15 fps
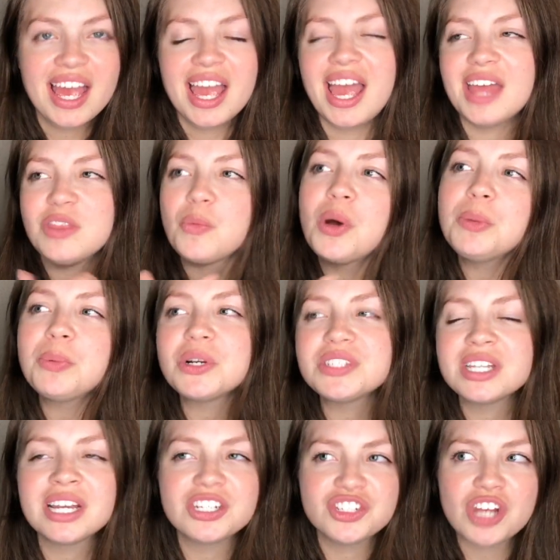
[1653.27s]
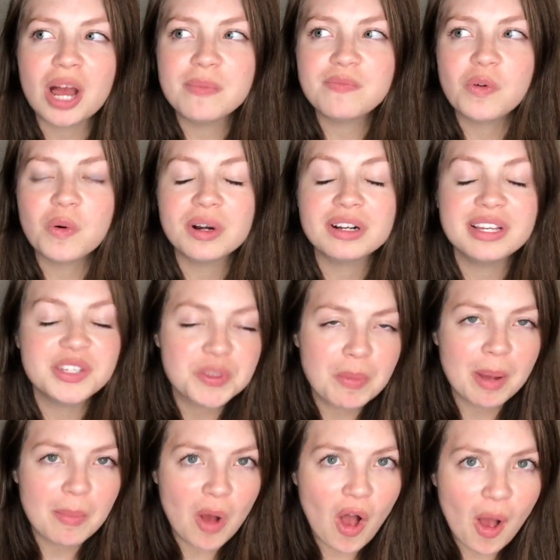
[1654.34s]
And the one person I shop for is my
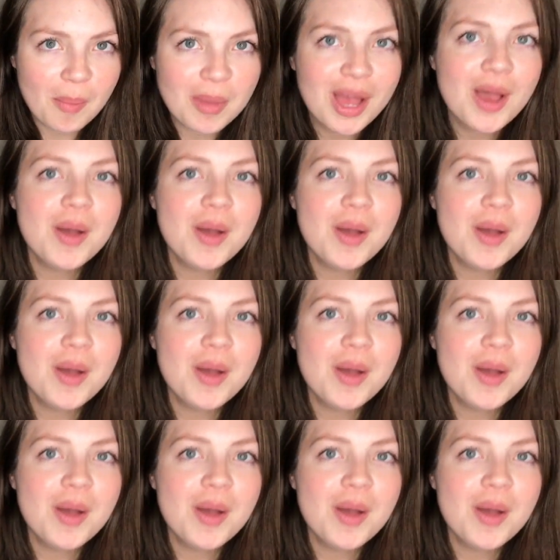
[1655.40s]
mom.